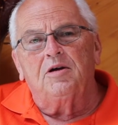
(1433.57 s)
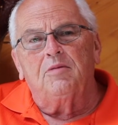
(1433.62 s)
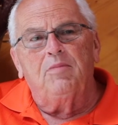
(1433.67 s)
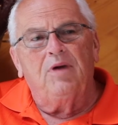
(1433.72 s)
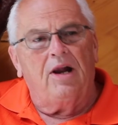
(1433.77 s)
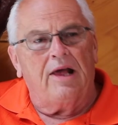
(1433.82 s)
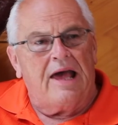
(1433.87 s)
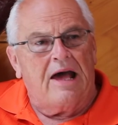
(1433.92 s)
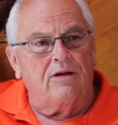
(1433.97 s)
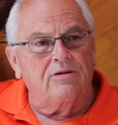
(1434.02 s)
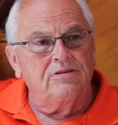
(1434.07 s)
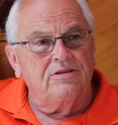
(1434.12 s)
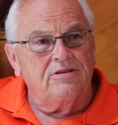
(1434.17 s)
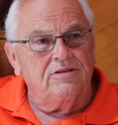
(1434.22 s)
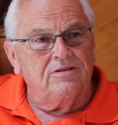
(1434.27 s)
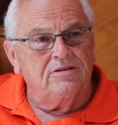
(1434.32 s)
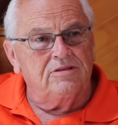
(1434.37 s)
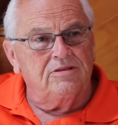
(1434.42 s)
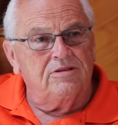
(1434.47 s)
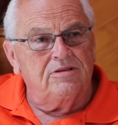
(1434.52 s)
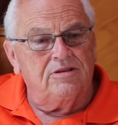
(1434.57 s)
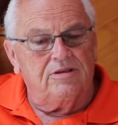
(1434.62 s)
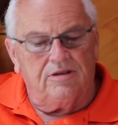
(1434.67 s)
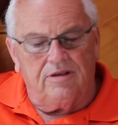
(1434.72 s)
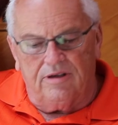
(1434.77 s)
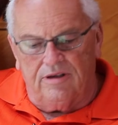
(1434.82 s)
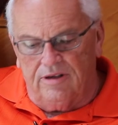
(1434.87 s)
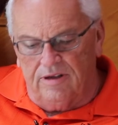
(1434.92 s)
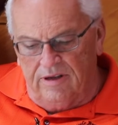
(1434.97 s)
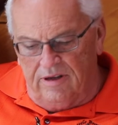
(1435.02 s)
Billy Helton
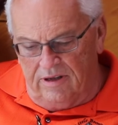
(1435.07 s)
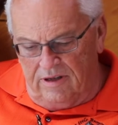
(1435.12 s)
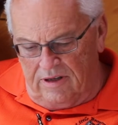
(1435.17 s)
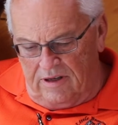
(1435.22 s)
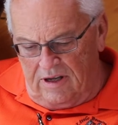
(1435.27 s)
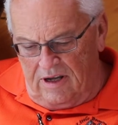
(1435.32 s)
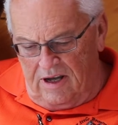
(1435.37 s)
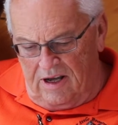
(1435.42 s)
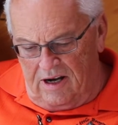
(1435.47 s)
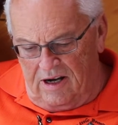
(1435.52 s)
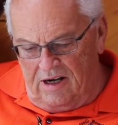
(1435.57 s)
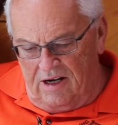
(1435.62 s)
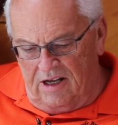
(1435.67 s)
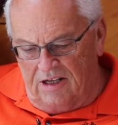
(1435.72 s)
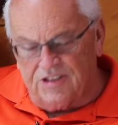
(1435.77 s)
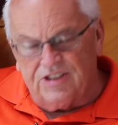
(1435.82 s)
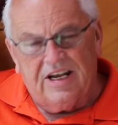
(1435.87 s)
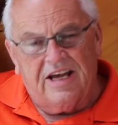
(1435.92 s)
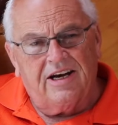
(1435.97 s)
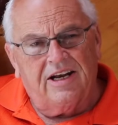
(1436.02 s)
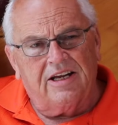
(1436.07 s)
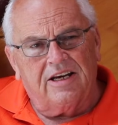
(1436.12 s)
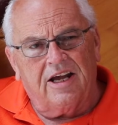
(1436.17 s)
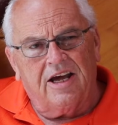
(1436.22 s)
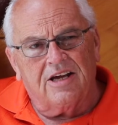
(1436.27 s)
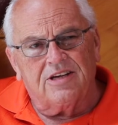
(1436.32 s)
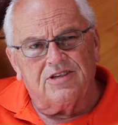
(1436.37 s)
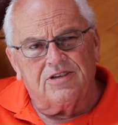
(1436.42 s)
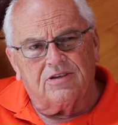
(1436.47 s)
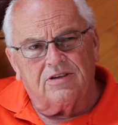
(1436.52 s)
and Stanley
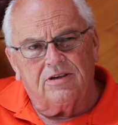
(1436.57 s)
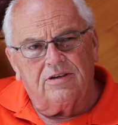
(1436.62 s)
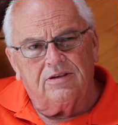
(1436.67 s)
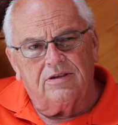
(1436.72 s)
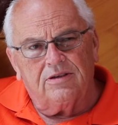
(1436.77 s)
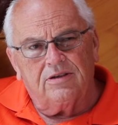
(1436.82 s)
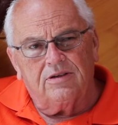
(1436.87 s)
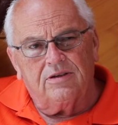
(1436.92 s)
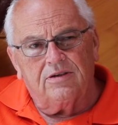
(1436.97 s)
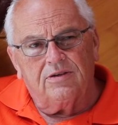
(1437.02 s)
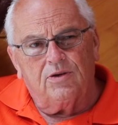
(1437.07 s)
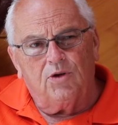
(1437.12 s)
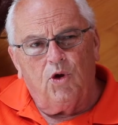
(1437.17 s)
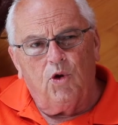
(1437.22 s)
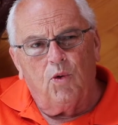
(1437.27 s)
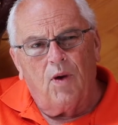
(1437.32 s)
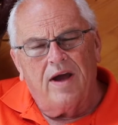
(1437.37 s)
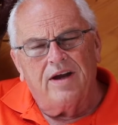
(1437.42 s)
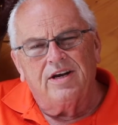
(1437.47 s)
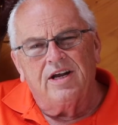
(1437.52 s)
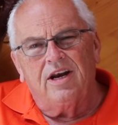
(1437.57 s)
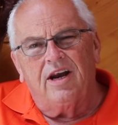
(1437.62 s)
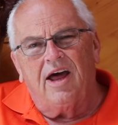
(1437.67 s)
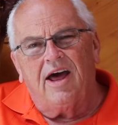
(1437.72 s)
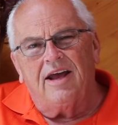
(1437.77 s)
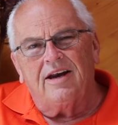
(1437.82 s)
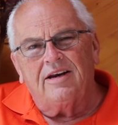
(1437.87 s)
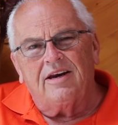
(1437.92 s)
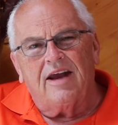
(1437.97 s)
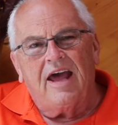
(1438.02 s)
Dancer, who I did
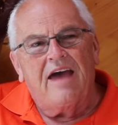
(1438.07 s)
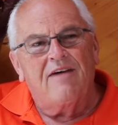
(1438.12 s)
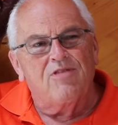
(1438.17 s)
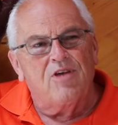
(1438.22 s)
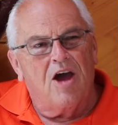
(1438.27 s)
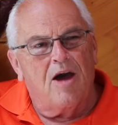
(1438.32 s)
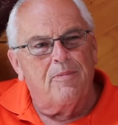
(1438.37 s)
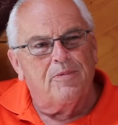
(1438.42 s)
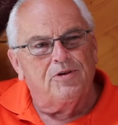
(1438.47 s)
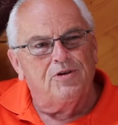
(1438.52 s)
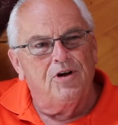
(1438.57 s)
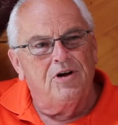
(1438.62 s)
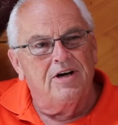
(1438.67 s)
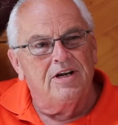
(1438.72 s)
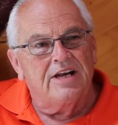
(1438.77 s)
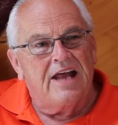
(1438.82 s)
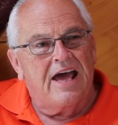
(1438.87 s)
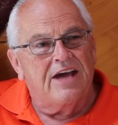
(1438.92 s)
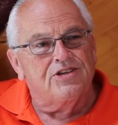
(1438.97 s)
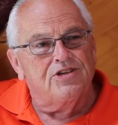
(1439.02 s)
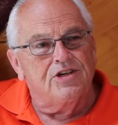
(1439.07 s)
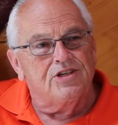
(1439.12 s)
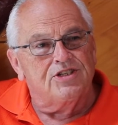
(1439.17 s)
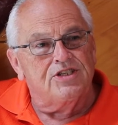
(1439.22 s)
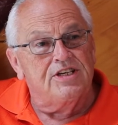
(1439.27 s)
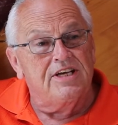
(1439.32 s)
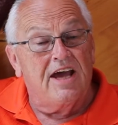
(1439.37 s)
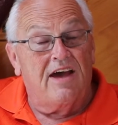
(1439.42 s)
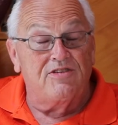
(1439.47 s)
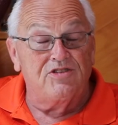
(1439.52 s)
not have the opportunity to actually
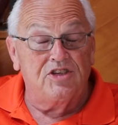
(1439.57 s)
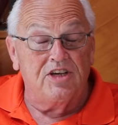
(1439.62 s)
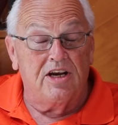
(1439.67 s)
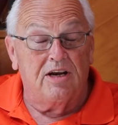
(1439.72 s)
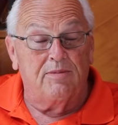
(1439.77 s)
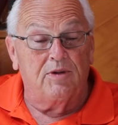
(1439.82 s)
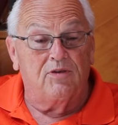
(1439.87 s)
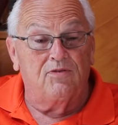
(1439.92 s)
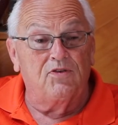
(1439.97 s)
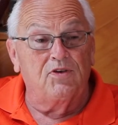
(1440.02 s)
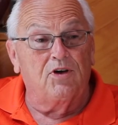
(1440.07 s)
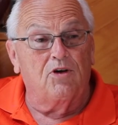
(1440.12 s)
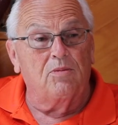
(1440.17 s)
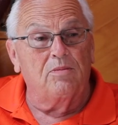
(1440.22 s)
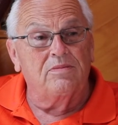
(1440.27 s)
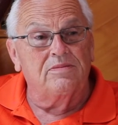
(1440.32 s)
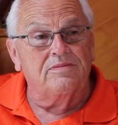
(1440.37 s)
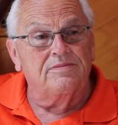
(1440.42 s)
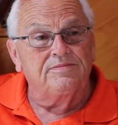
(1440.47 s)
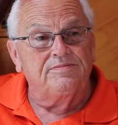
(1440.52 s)
see. I've seen him in film,